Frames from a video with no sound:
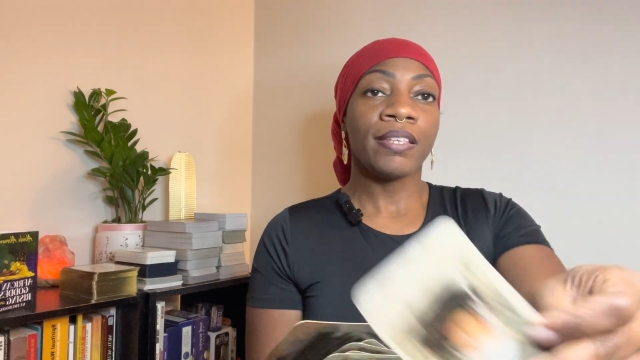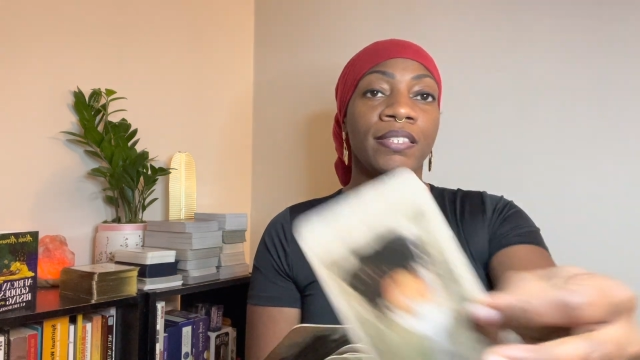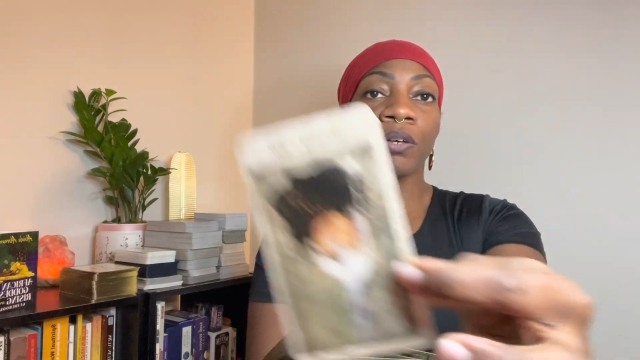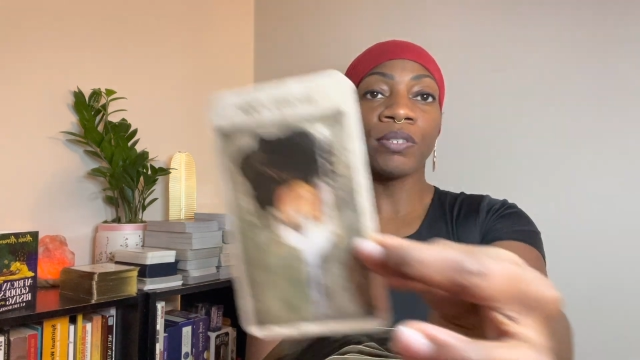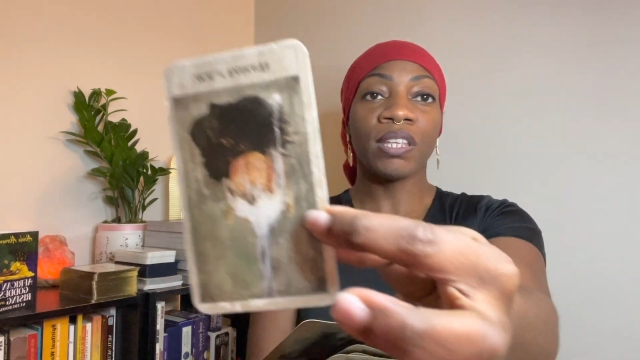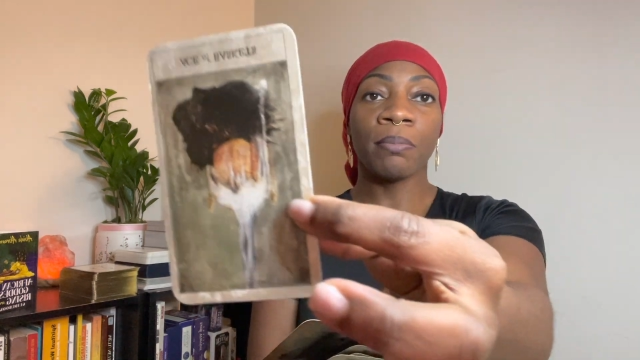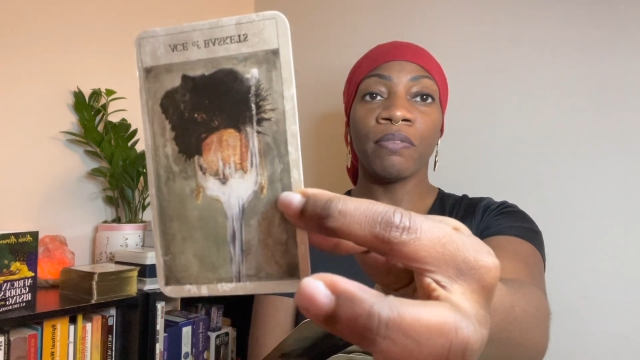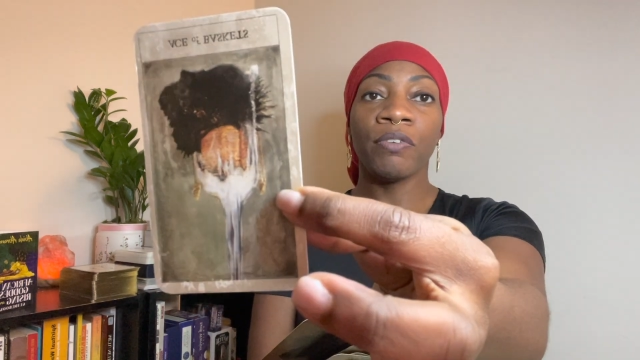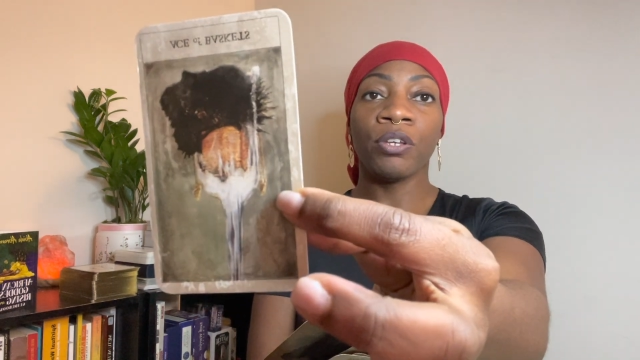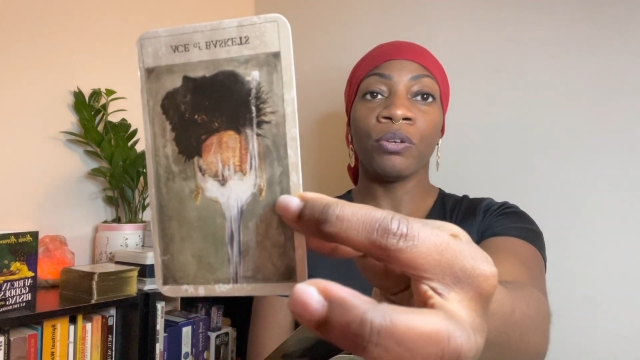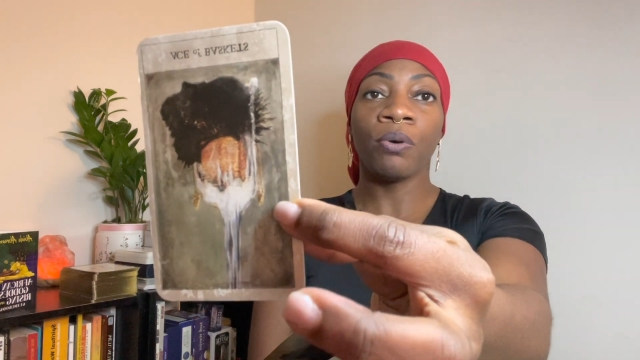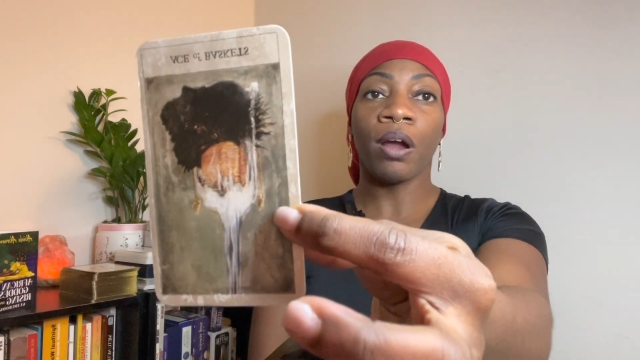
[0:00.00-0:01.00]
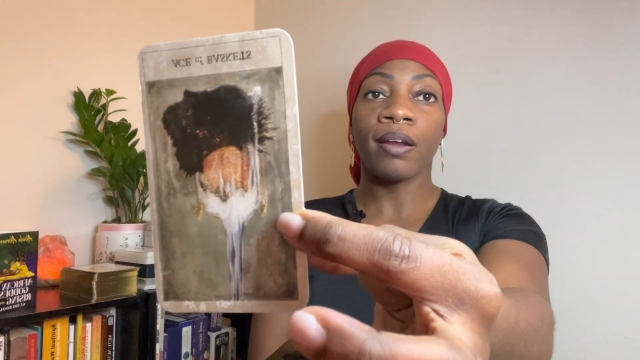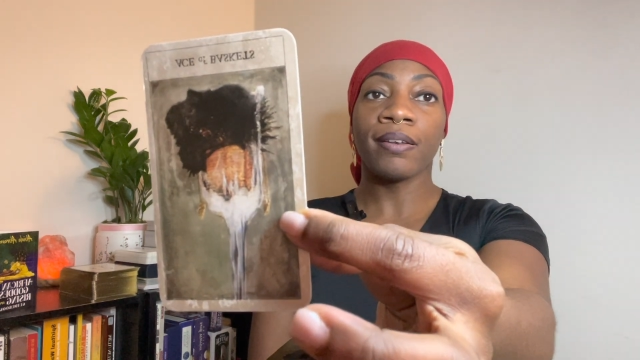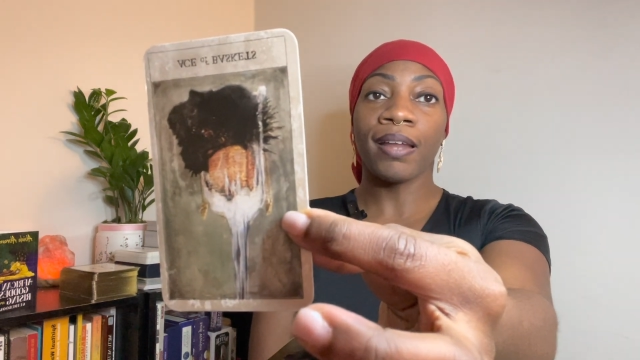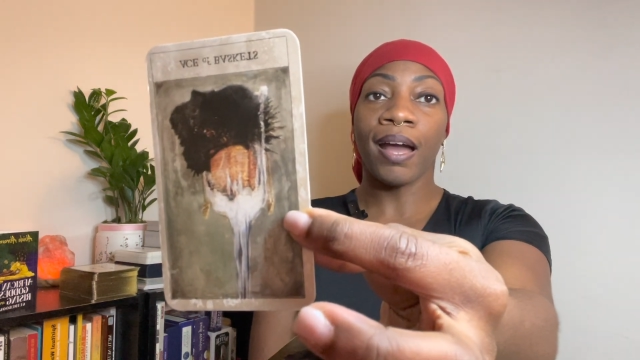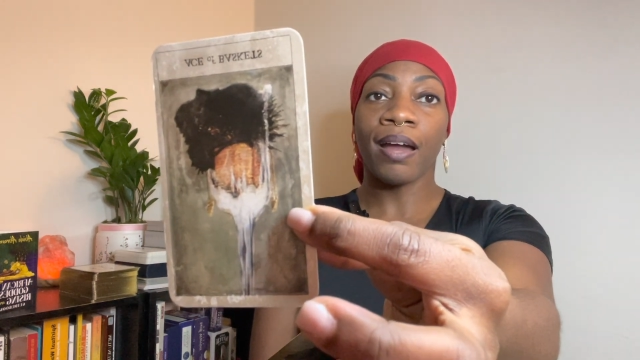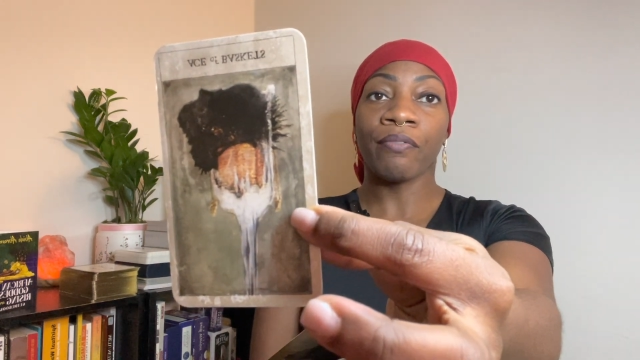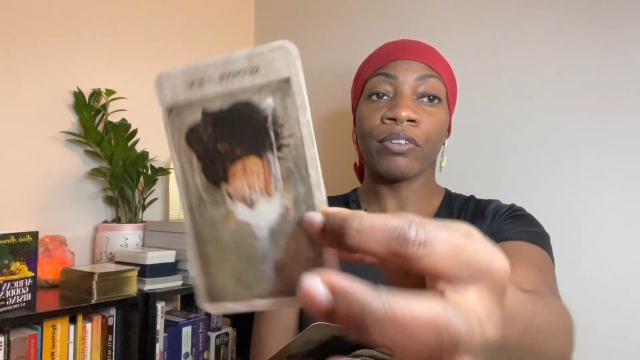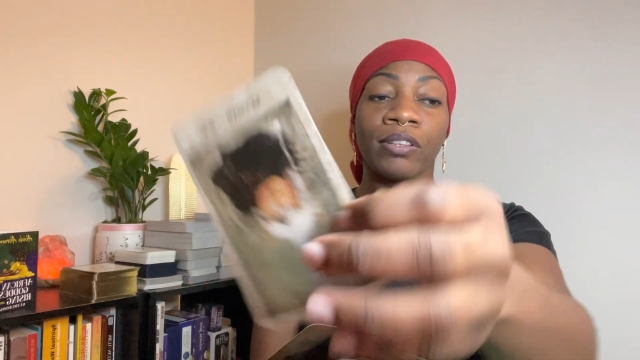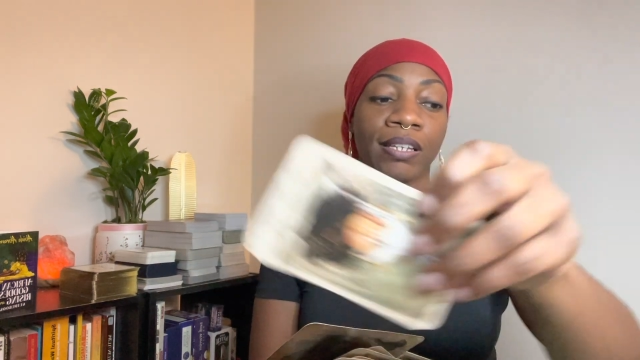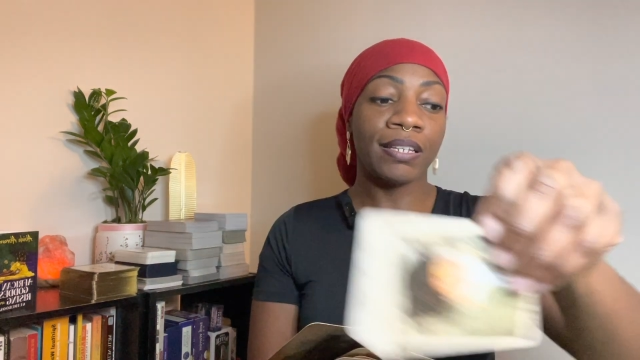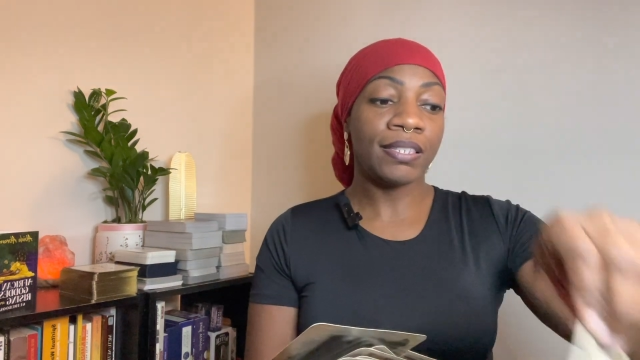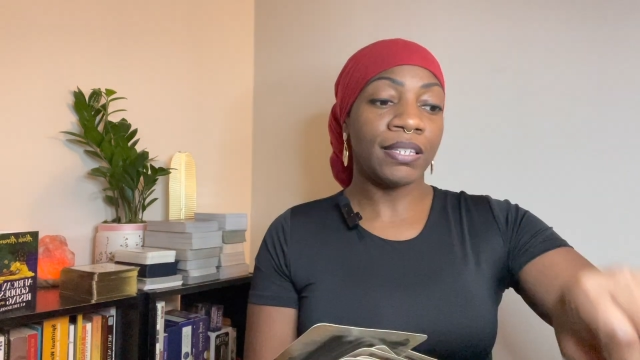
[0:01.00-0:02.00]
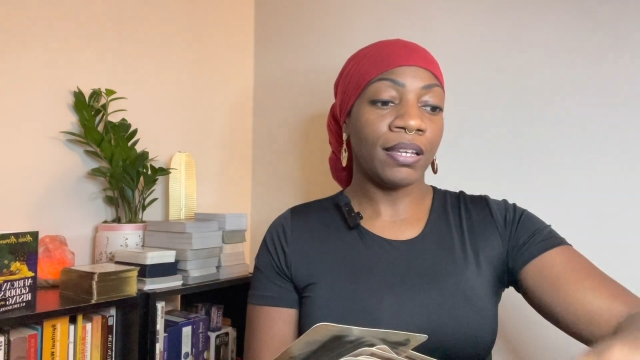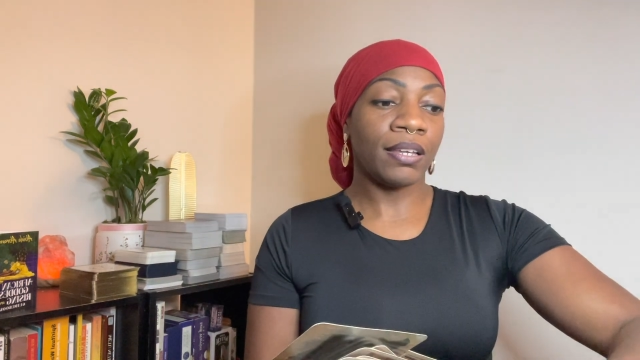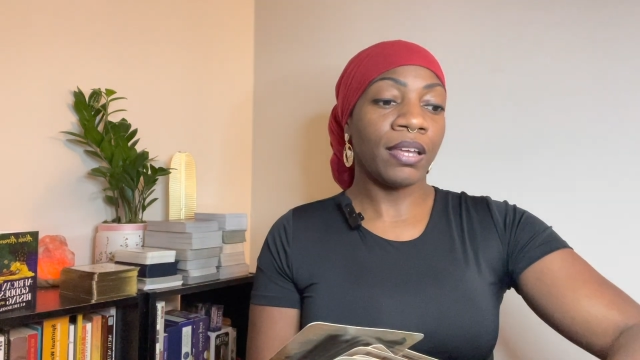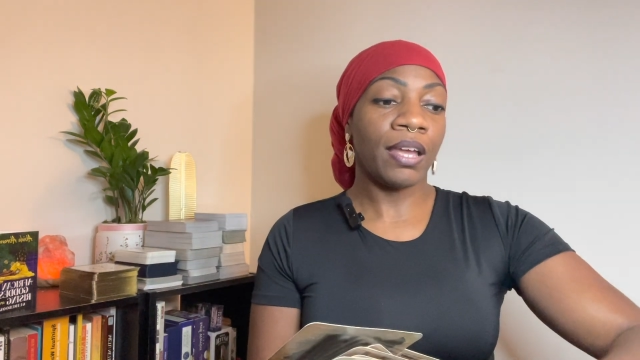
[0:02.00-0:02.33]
So some of you are not releasing,